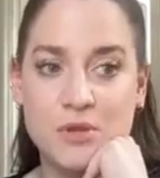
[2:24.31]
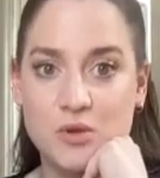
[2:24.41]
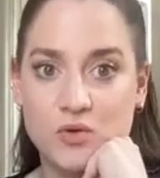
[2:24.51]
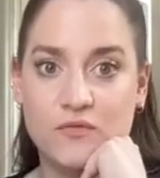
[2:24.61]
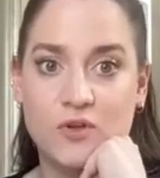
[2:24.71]

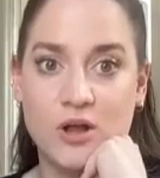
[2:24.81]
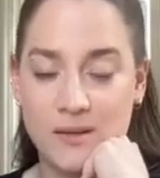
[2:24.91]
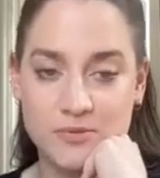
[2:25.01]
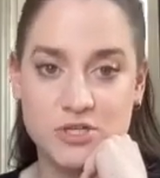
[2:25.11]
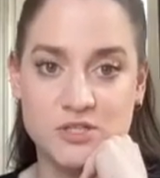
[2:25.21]
beautiful
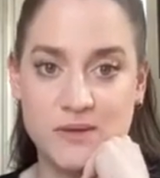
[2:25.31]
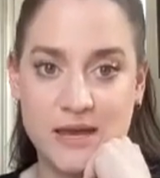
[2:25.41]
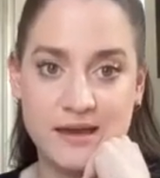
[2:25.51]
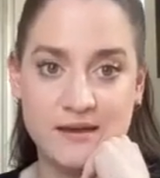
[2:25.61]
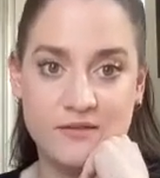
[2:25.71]
options we
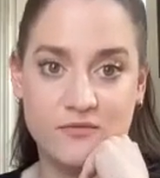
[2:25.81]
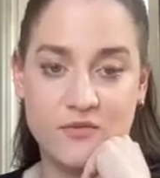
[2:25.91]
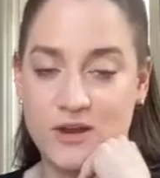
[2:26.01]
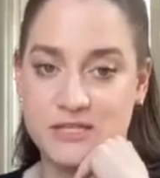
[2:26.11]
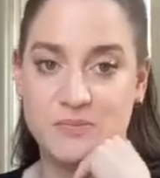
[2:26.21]
have
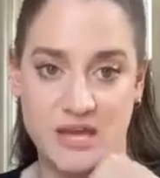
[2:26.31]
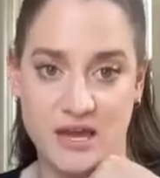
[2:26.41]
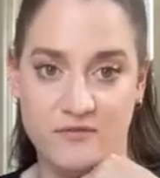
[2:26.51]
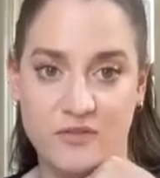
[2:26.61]
for SPF.